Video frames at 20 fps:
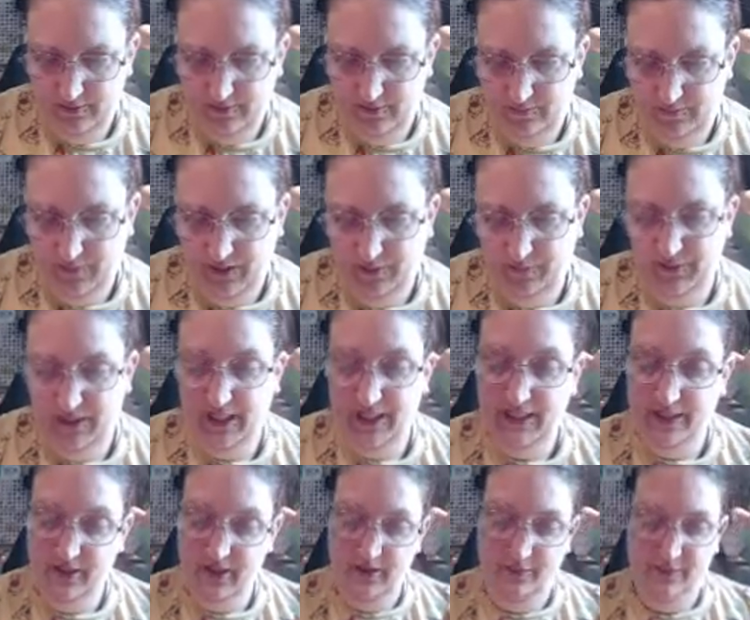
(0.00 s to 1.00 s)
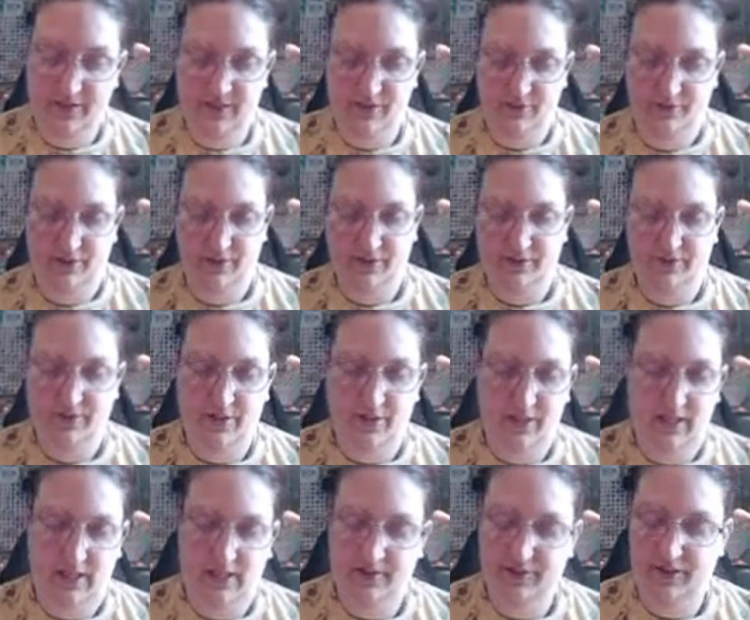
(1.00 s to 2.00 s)
But I'm glad I caught myself, because if not,
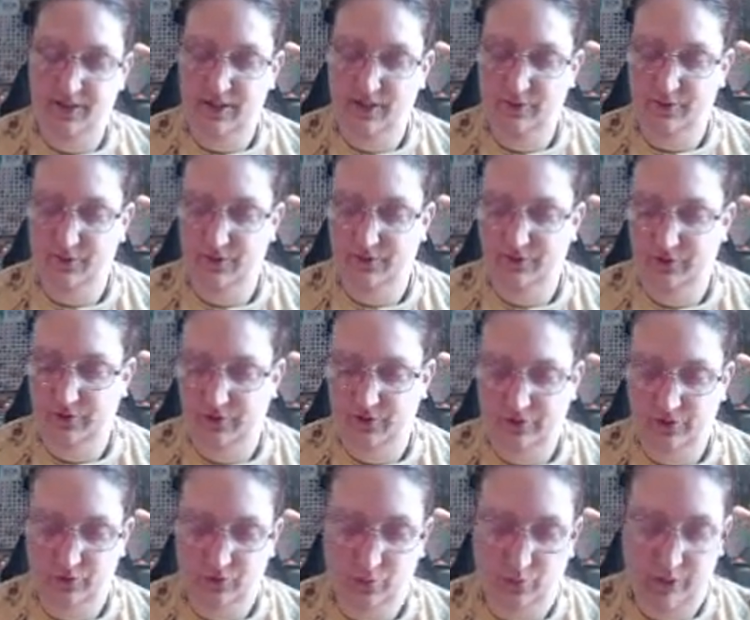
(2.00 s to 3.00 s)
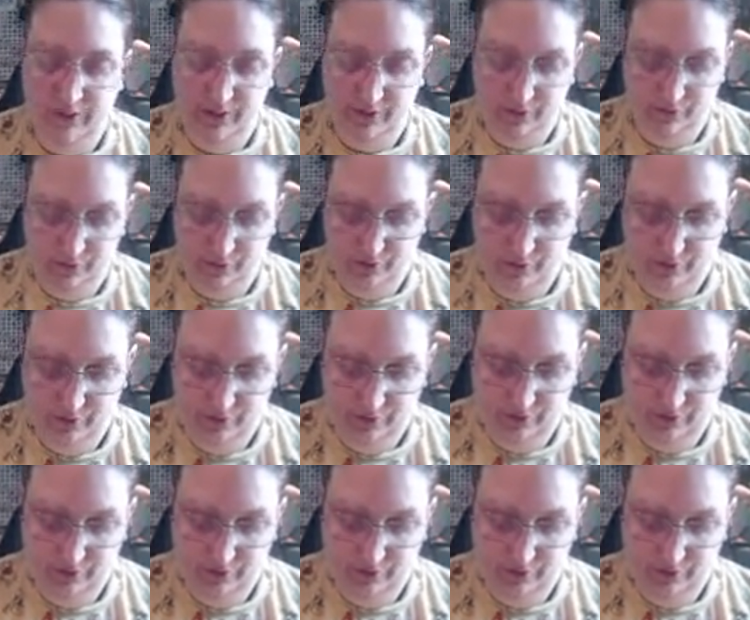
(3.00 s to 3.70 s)
I think it would have looked weird